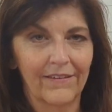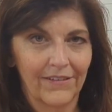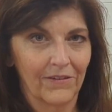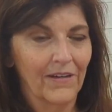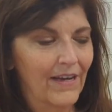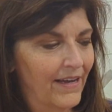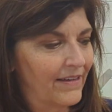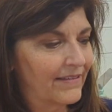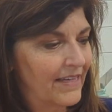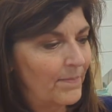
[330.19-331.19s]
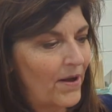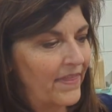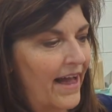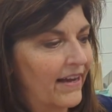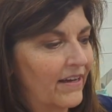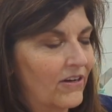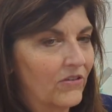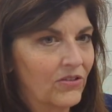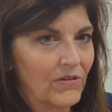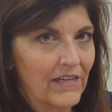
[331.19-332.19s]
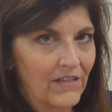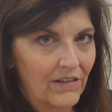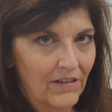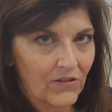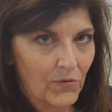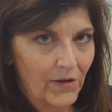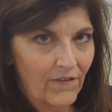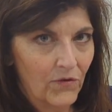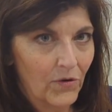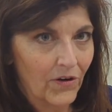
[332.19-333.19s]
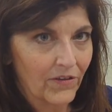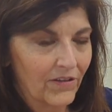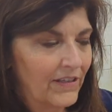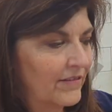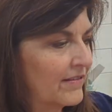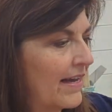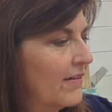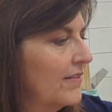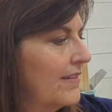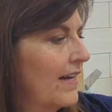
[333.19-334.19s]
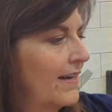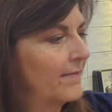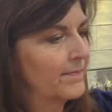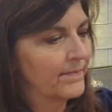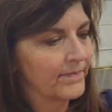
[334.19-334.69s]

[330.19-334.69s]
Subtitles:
So skip all that, go straight to the 24 or 36-hour setting.